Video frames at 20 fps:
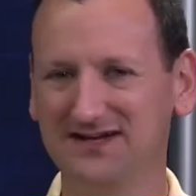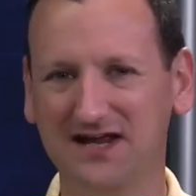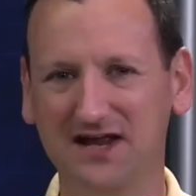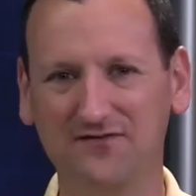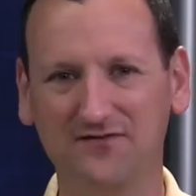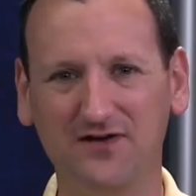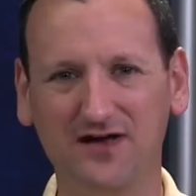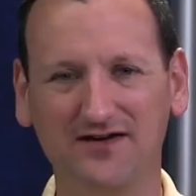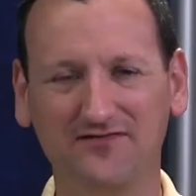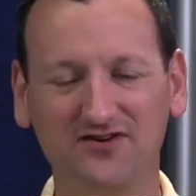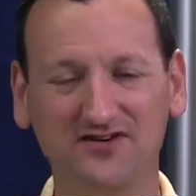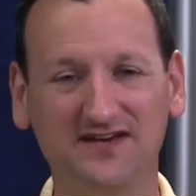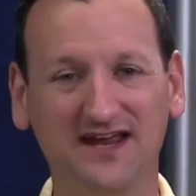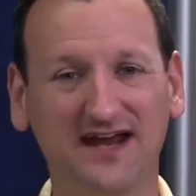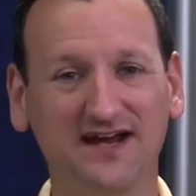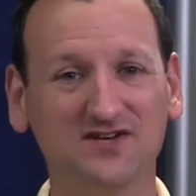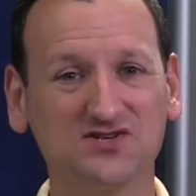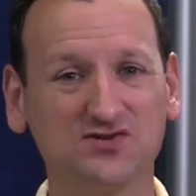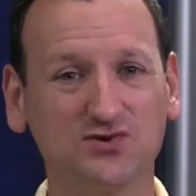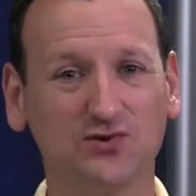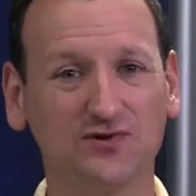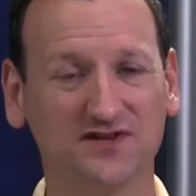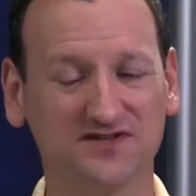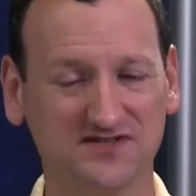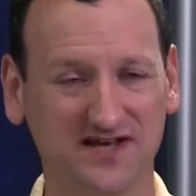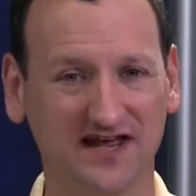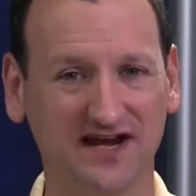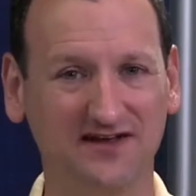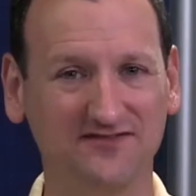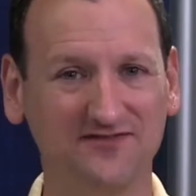If you have a data store
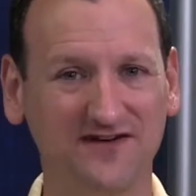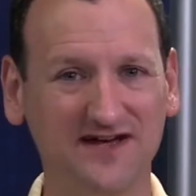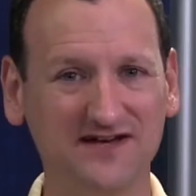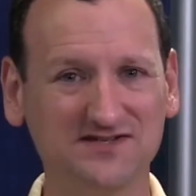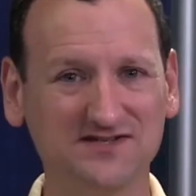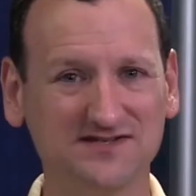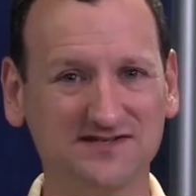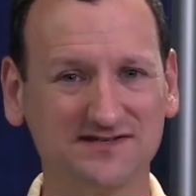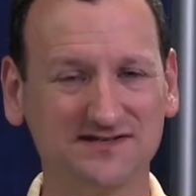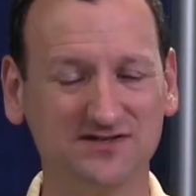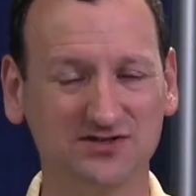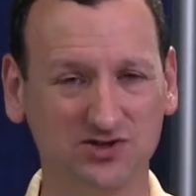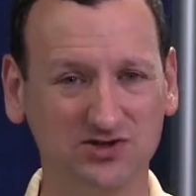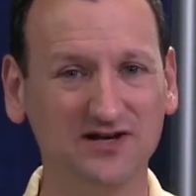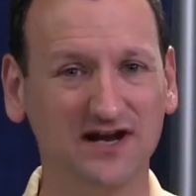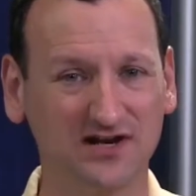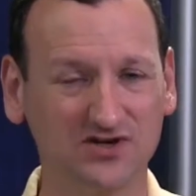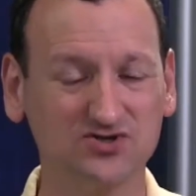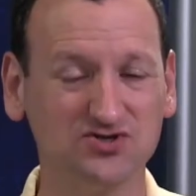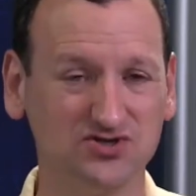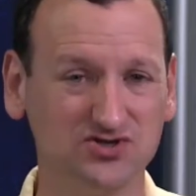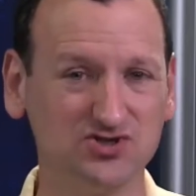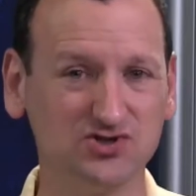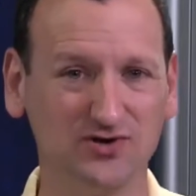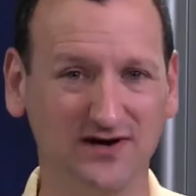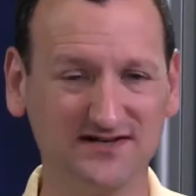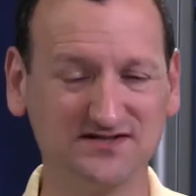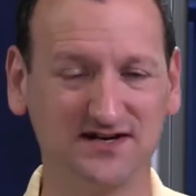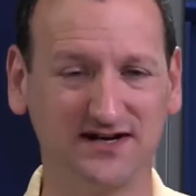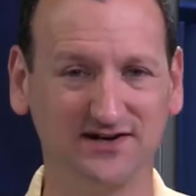that's NFS, you can actually do
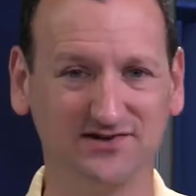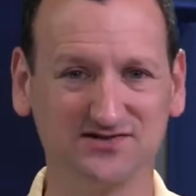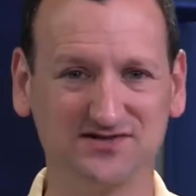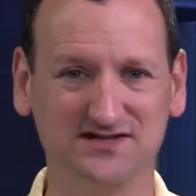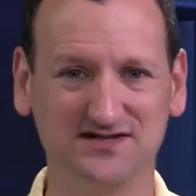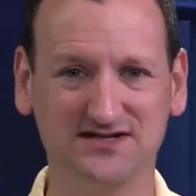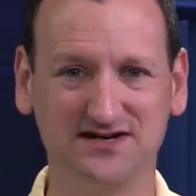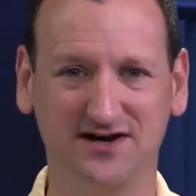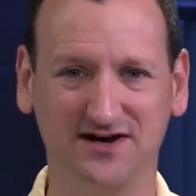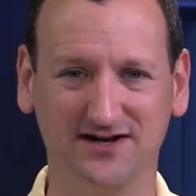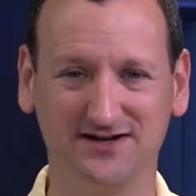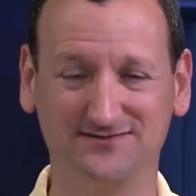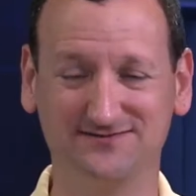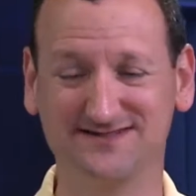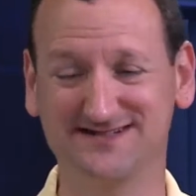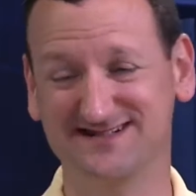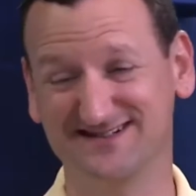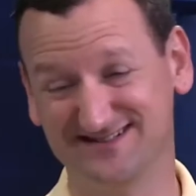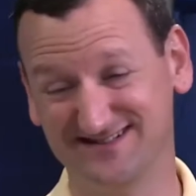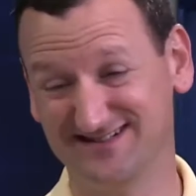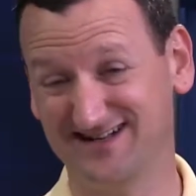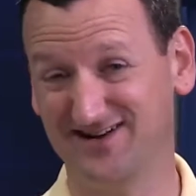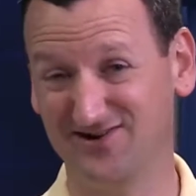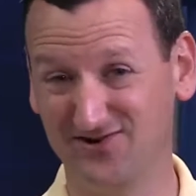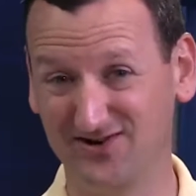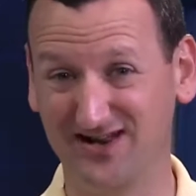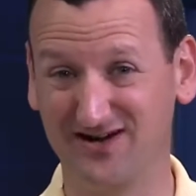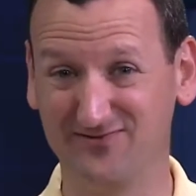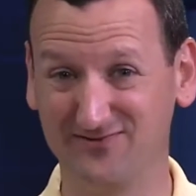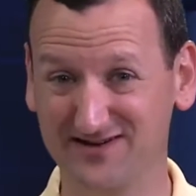SIOC on it. There's not a
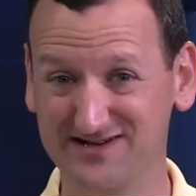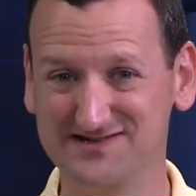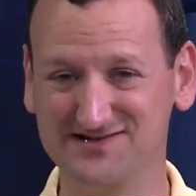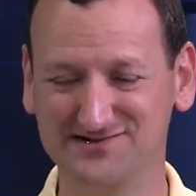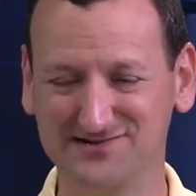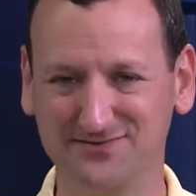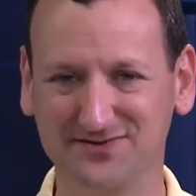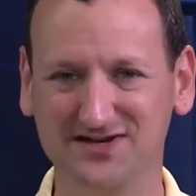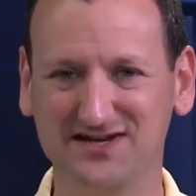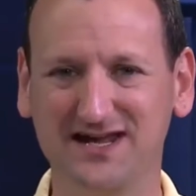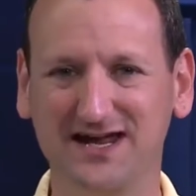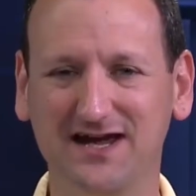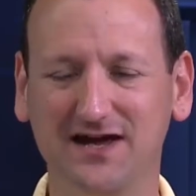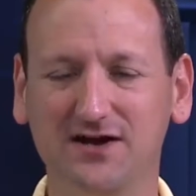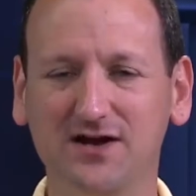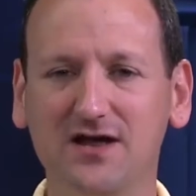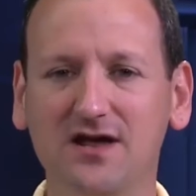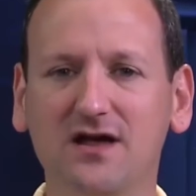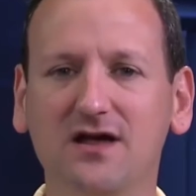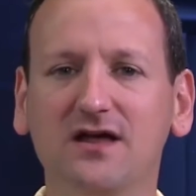whole lot of reason to, but you can.